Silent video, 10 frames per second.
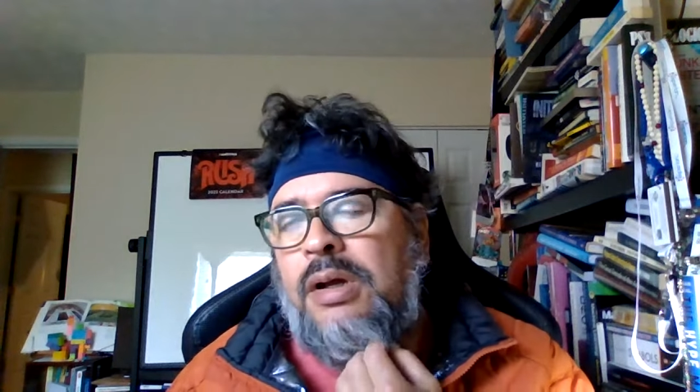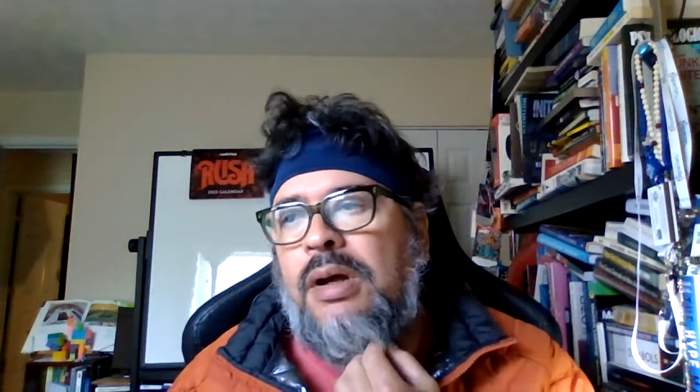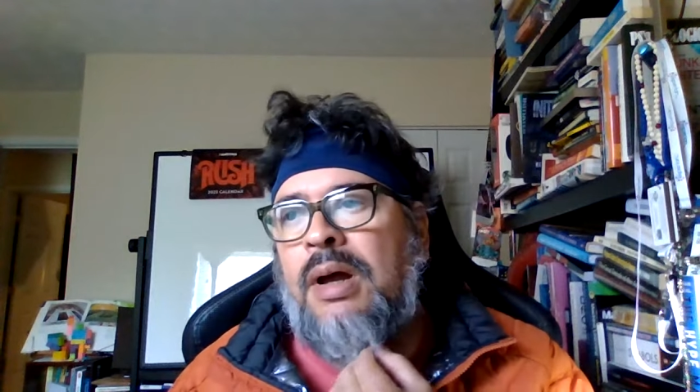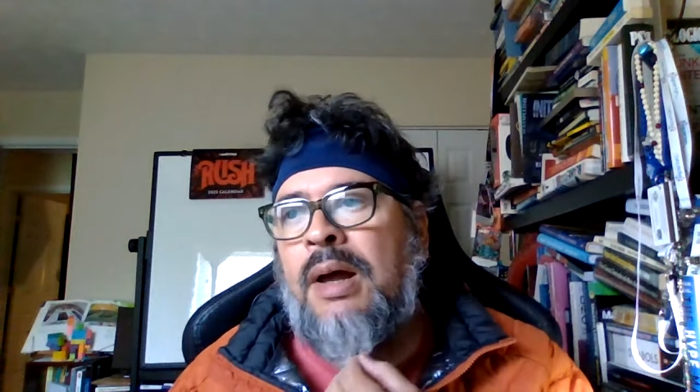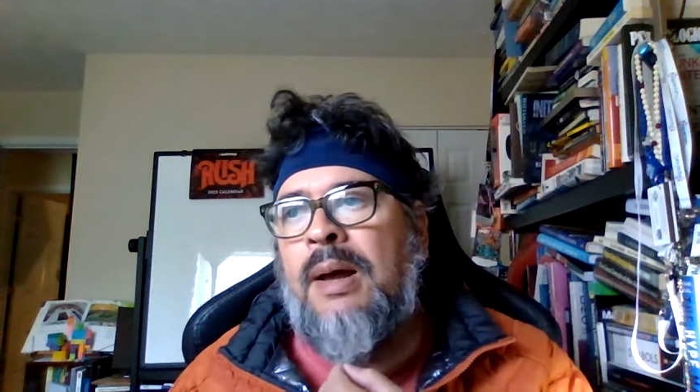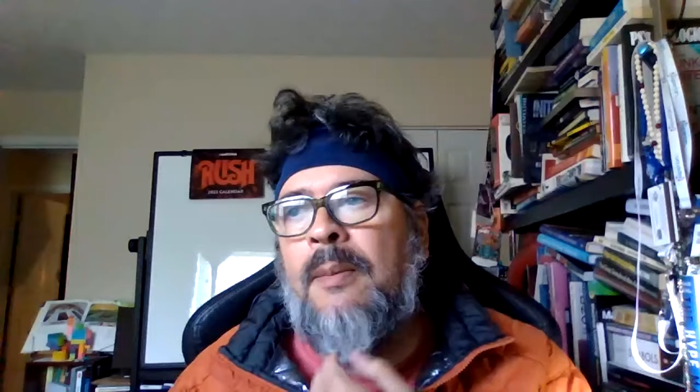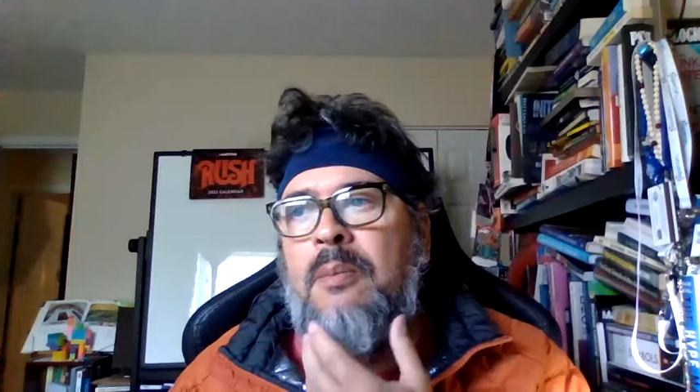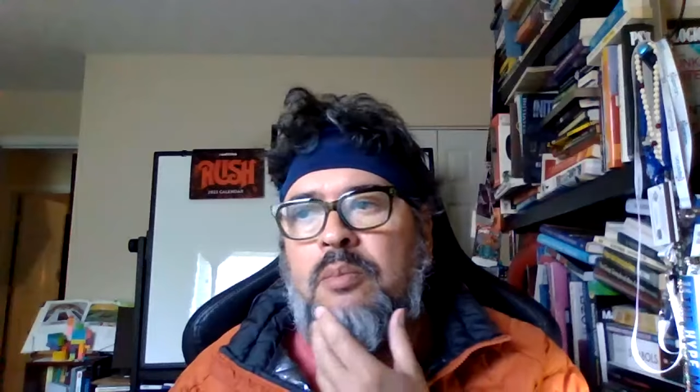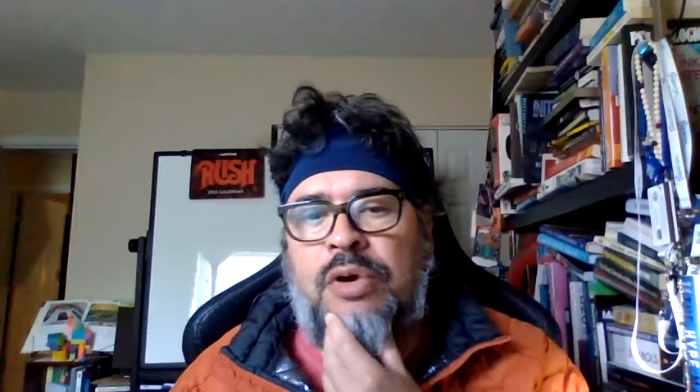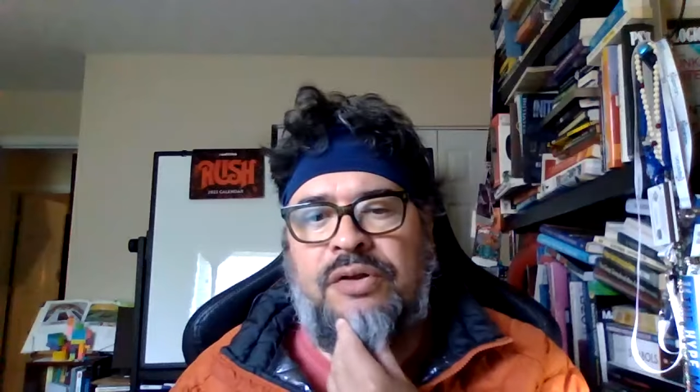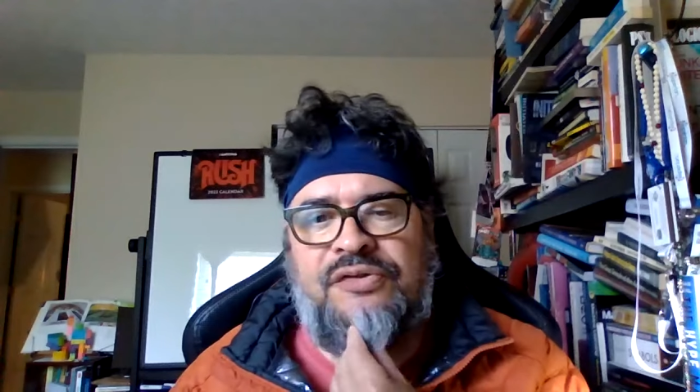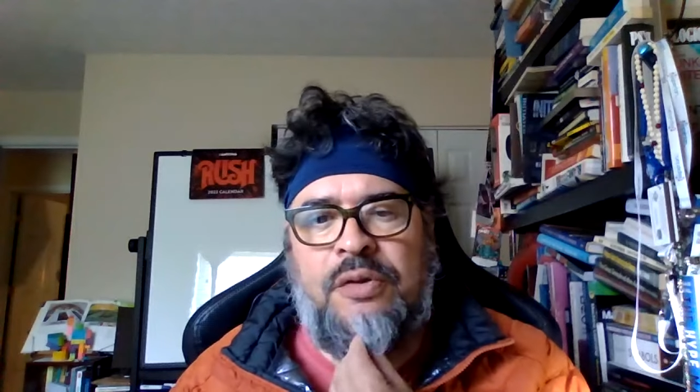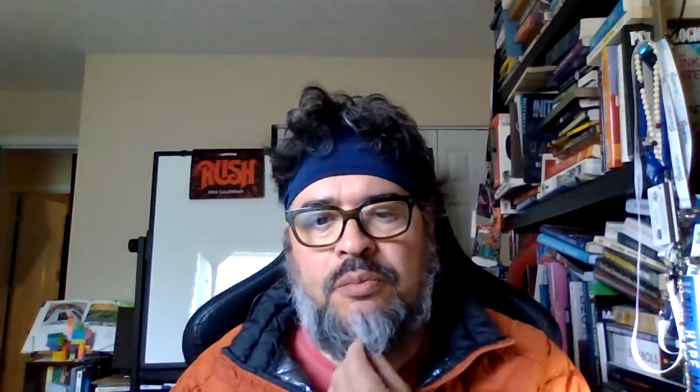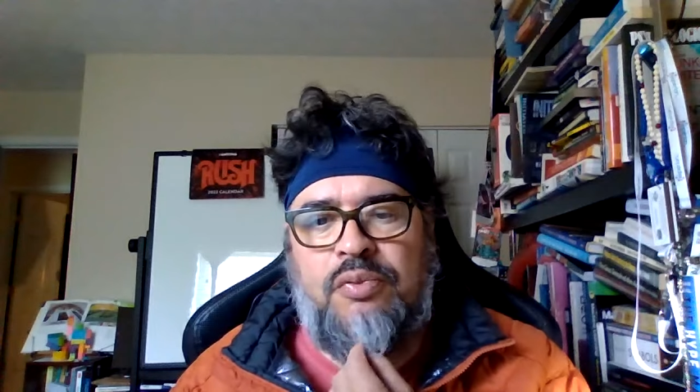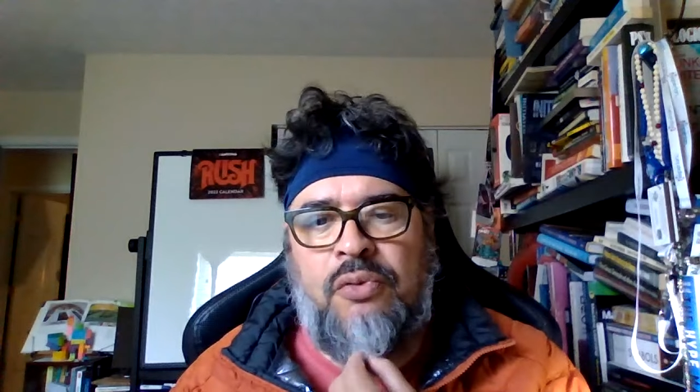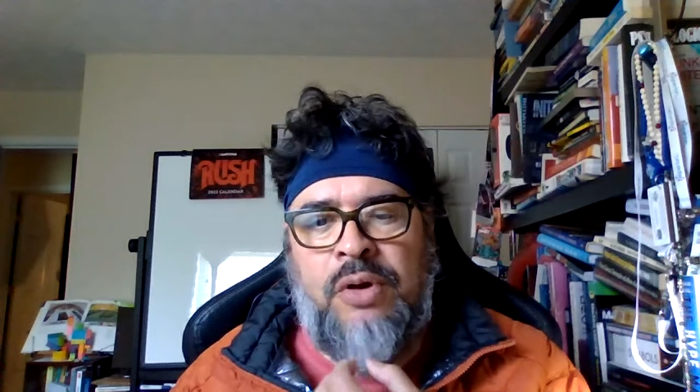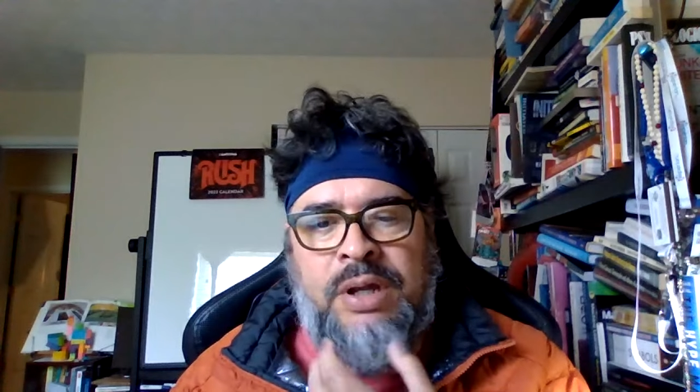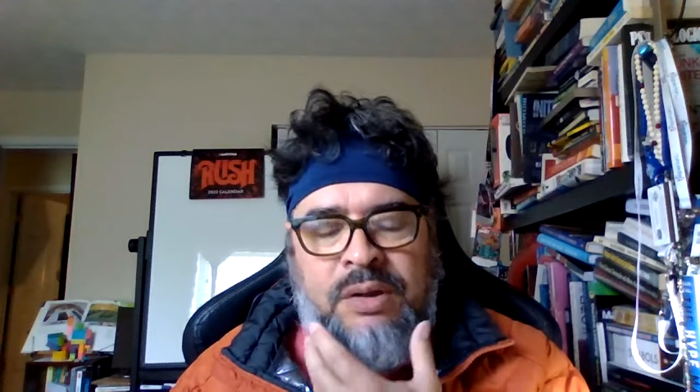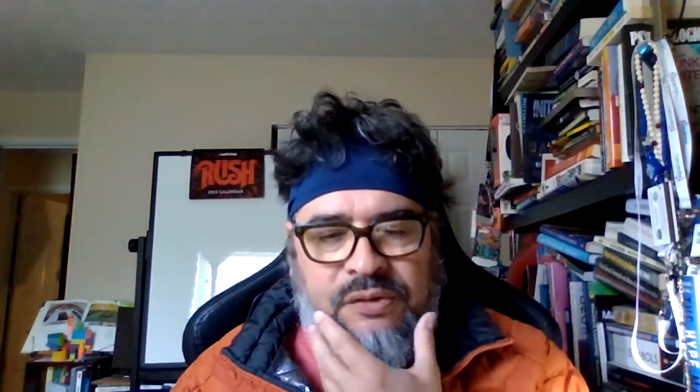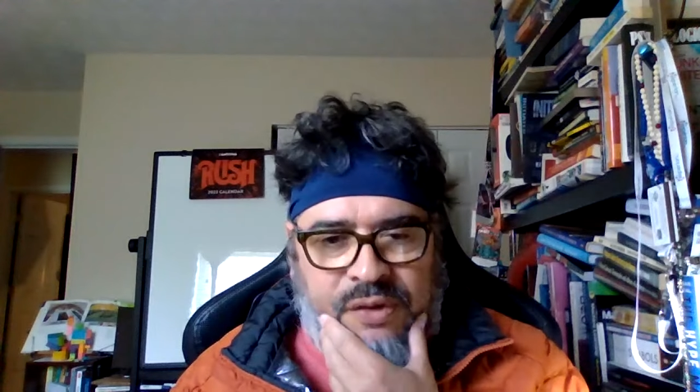But at some point